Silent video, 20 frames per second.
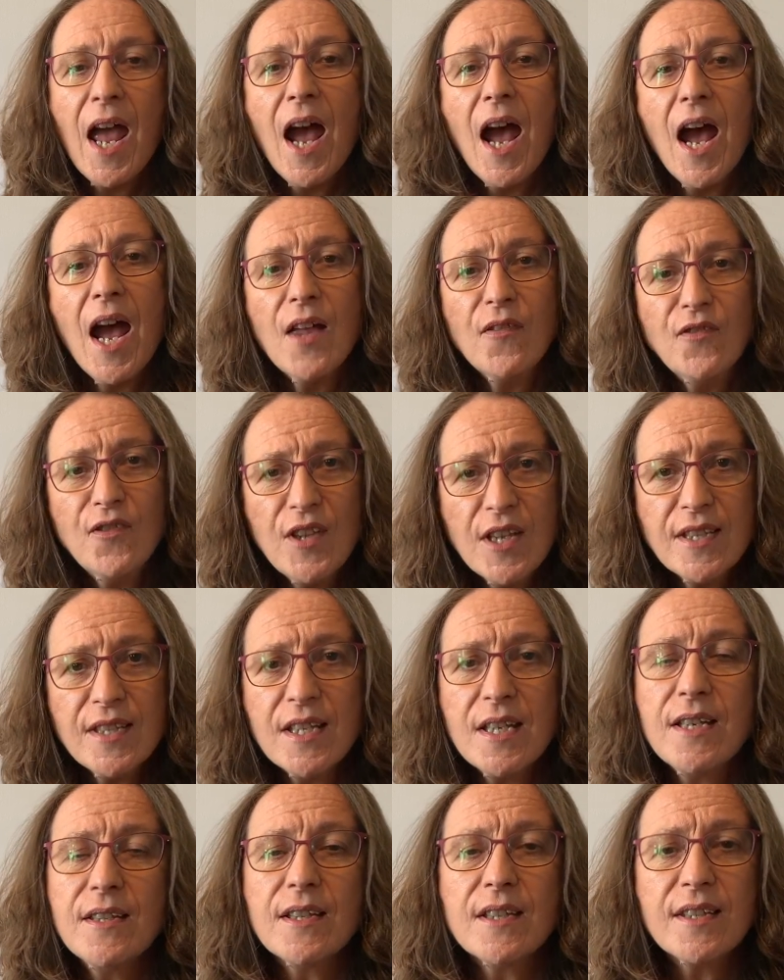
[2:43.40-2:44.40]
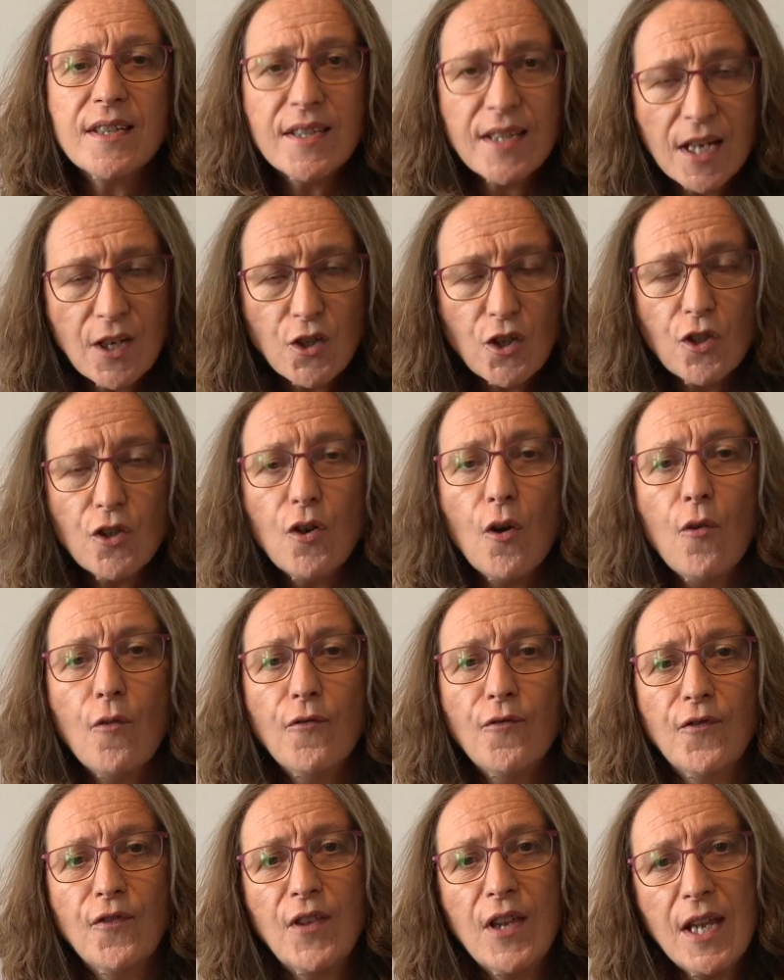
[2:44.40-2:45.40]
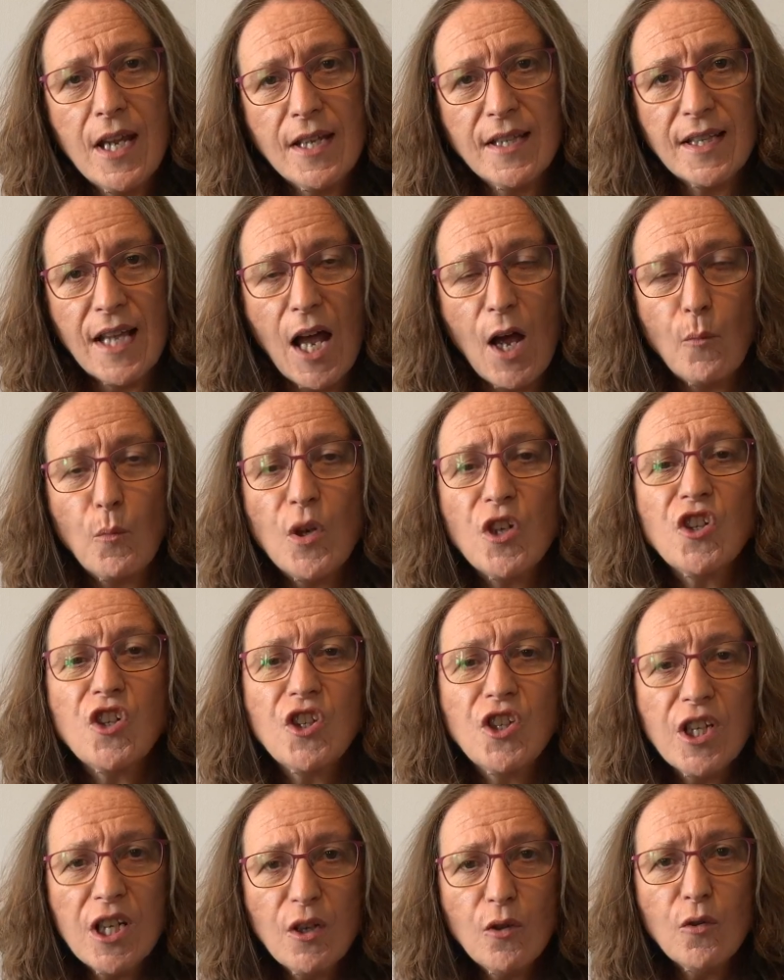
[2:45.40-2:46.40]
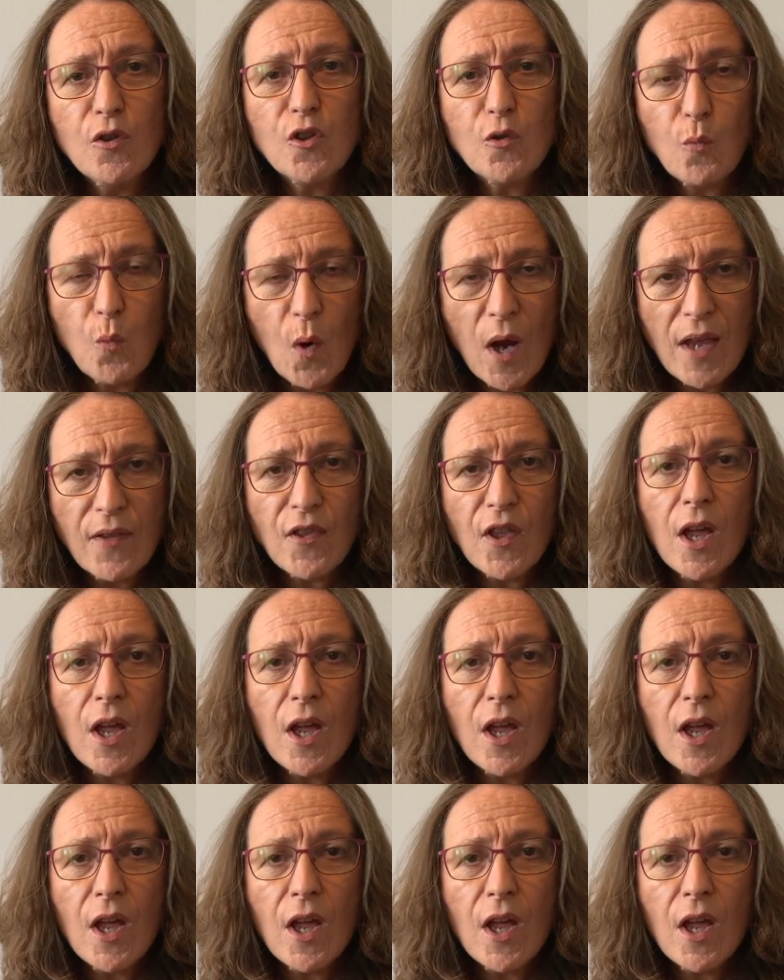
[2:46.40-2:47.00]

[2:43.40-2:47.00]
And this is a section of the exam which deals with